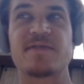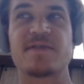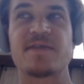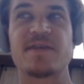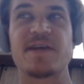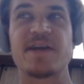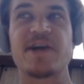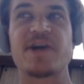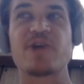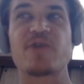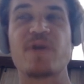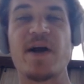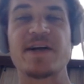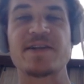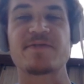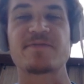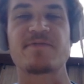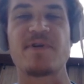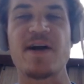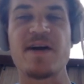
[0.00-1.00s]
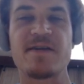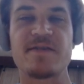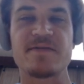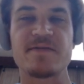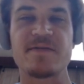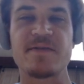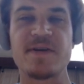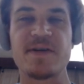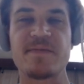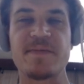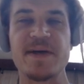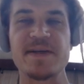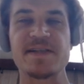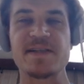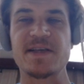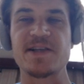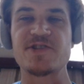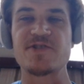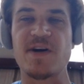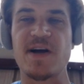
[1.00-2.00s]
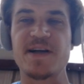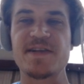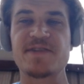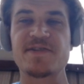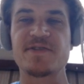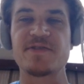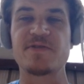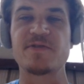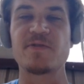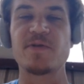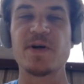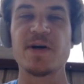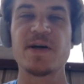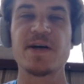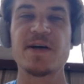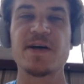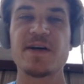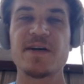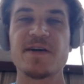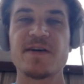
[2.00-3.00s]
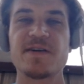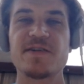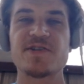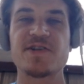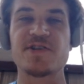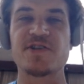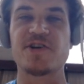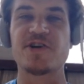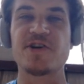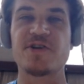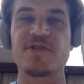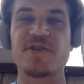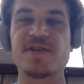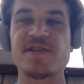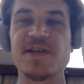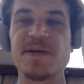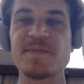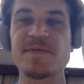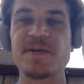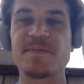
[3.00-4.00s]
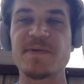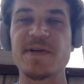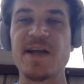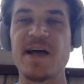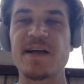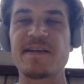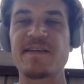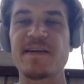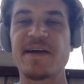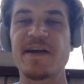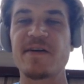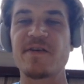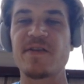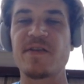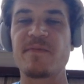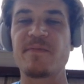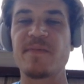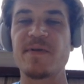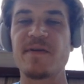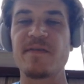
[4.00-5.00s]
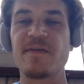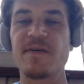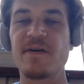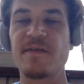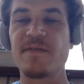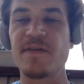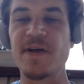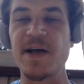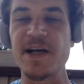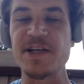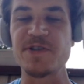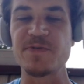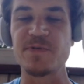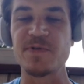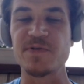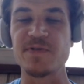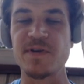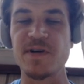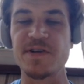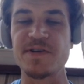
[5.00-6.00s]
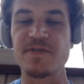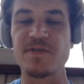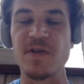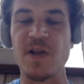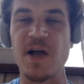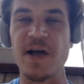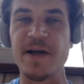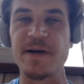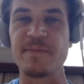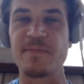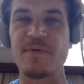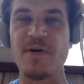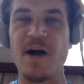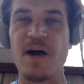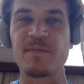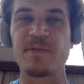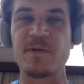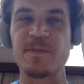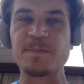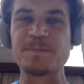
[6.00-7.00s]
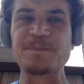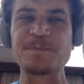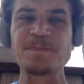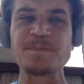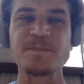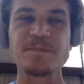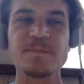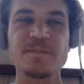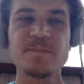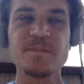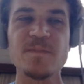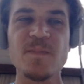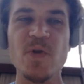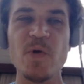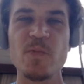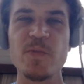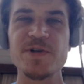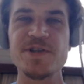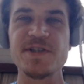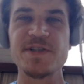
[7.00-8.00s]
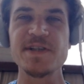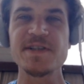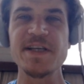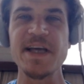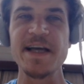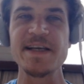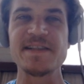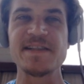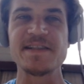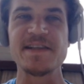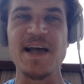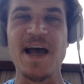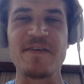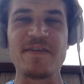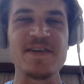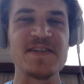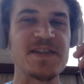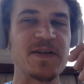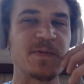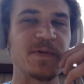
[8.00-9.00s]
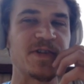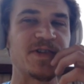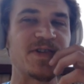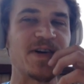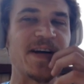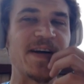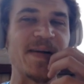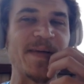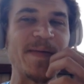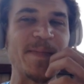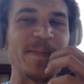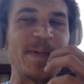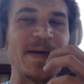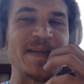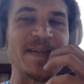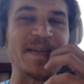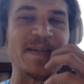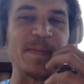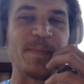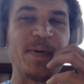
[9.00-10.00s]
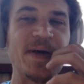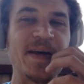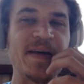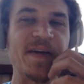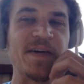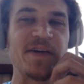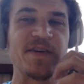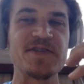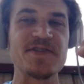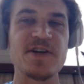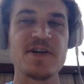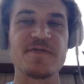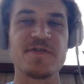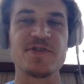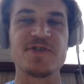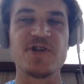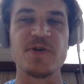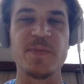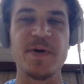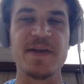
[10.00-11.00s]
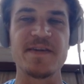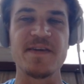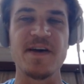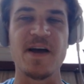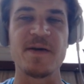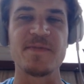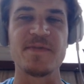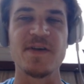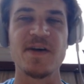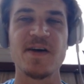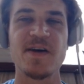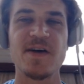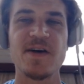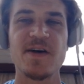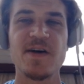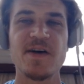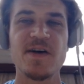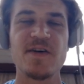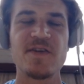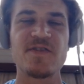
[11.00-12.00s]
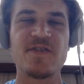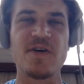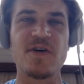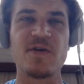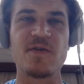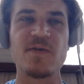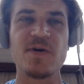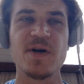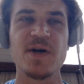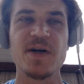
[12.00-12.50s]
incorrect route and basically try to just cure the symptom and not take care of the actual underlying problem, which in this case is having someone trying to basically ping your server too many times. So